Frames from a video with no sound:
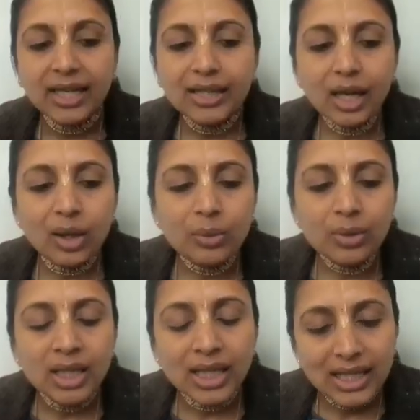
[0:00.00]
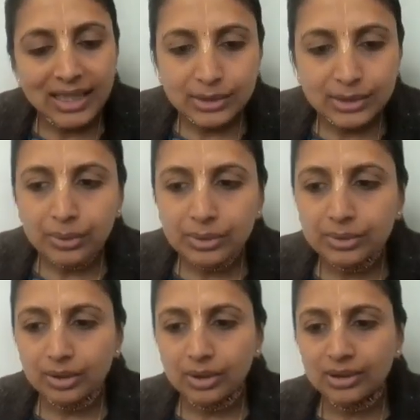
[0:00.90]
Now, let's go to
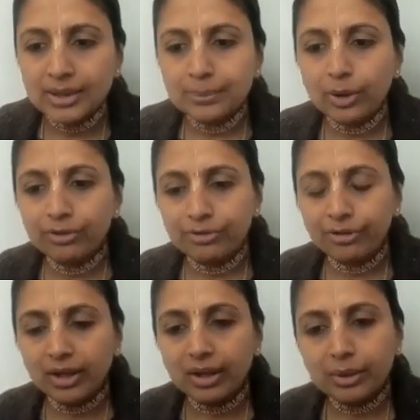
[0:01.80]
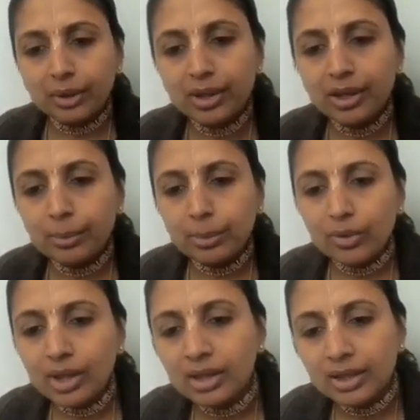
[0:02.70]
the concept of talking about